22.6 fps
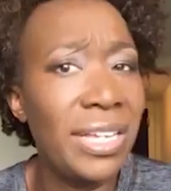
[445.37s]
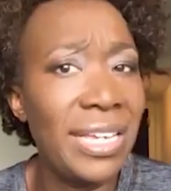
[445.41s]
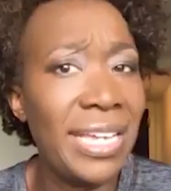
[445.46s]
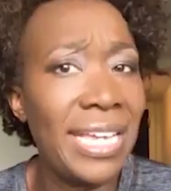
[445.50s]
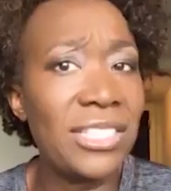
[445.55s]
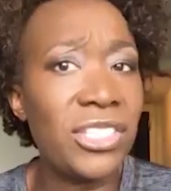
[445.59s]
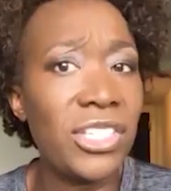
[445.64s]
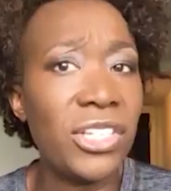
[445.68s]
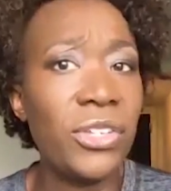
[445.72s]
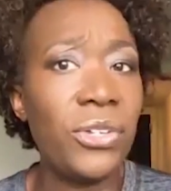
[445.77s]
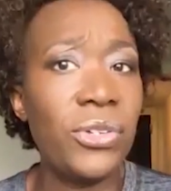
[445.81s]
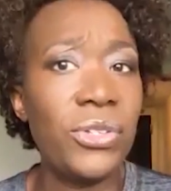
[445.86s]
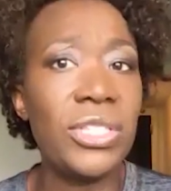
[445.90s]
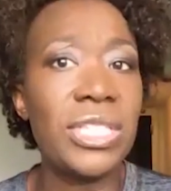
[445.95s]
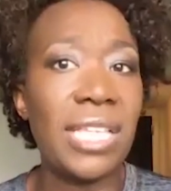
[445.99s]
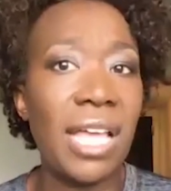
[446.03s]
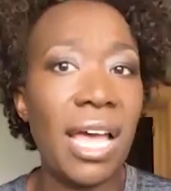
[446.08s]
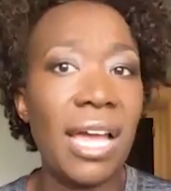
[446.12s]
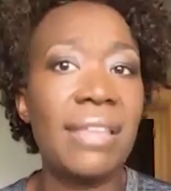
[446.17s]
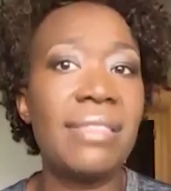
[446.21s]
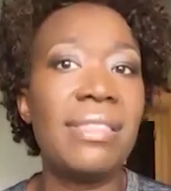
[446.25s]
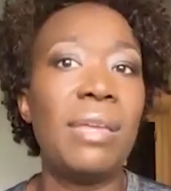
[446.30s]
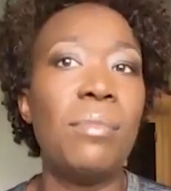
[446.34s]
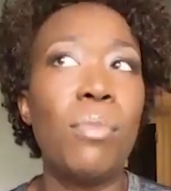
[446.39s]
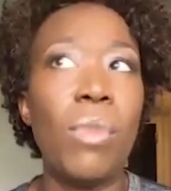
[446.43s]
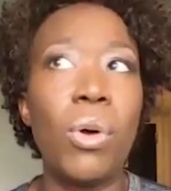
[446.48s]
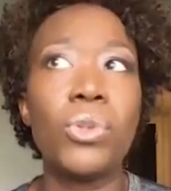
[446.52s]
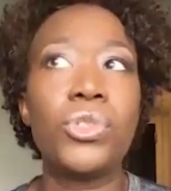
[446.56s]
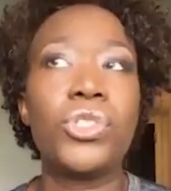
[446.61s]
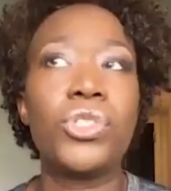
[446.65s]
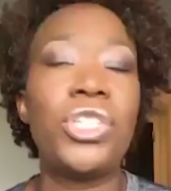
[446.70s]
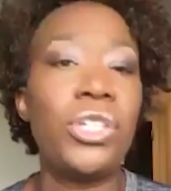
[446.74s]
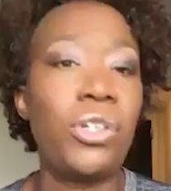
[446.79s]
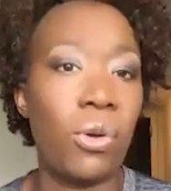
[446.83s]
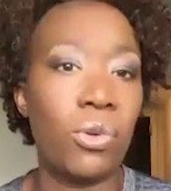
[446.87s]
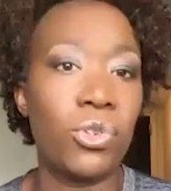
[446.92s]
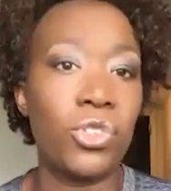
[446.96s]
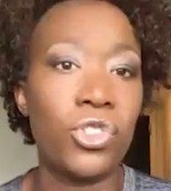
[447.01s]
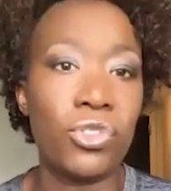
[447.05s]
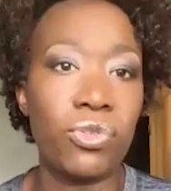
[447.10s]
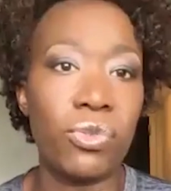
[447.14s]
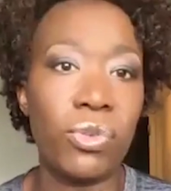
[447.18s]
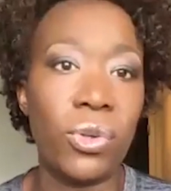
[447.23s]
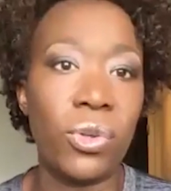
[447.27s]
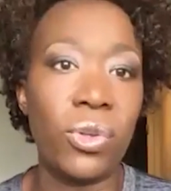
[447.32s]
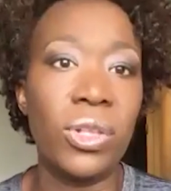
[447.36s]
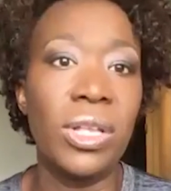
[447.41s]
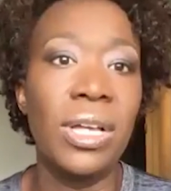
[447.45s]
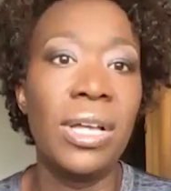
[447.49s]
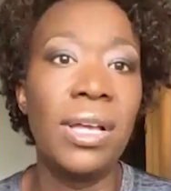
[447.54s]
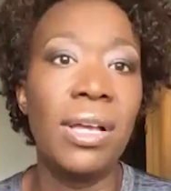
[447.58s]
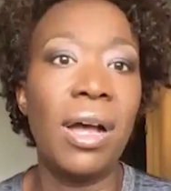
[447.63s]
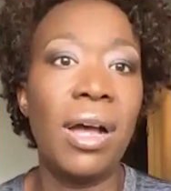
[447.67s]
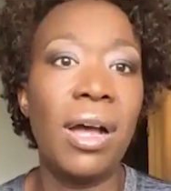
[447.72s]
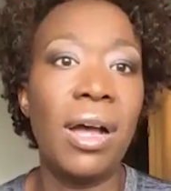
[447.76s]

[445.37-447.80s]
It's a good sign that multicultural